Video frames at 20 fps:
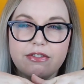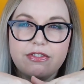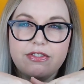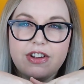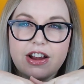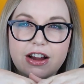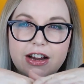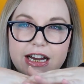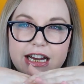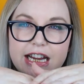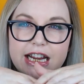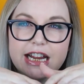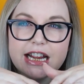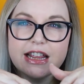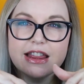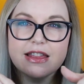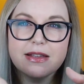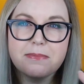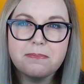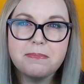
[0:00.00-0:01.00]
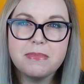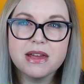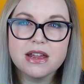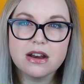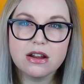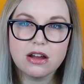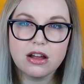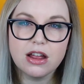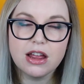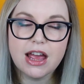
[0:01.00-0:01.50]
very in the
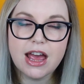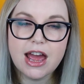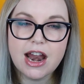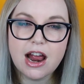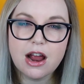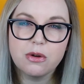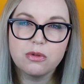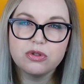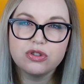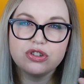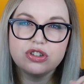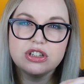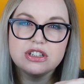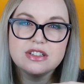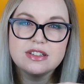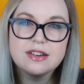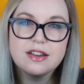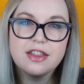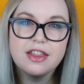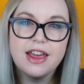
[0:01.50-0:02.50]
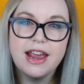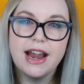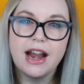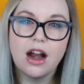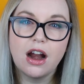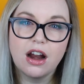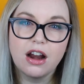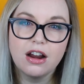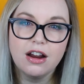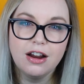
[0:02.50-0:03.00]
middle and I was just
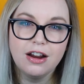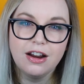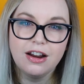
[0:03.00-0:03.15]
there.